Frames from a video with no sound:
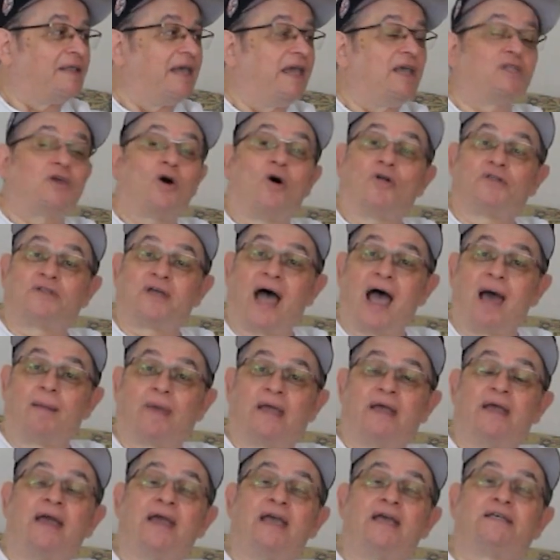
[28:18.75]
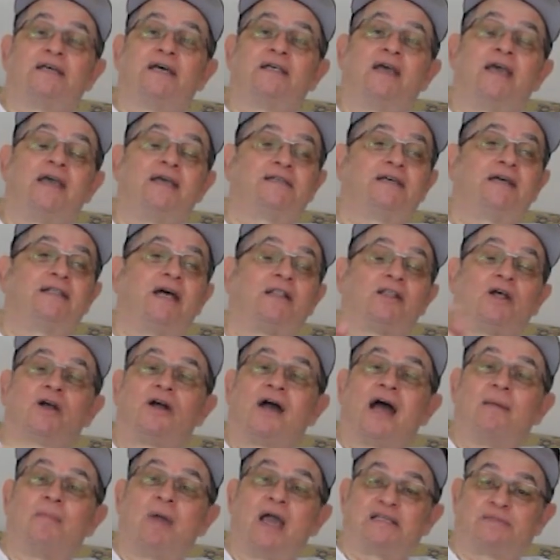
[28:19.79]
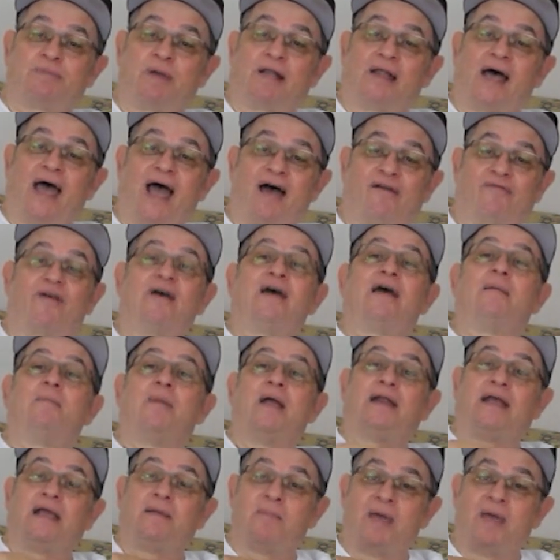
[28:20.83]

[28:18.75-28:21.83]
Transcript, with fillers: And he told Tommy, he said, that little guy makes me laugh,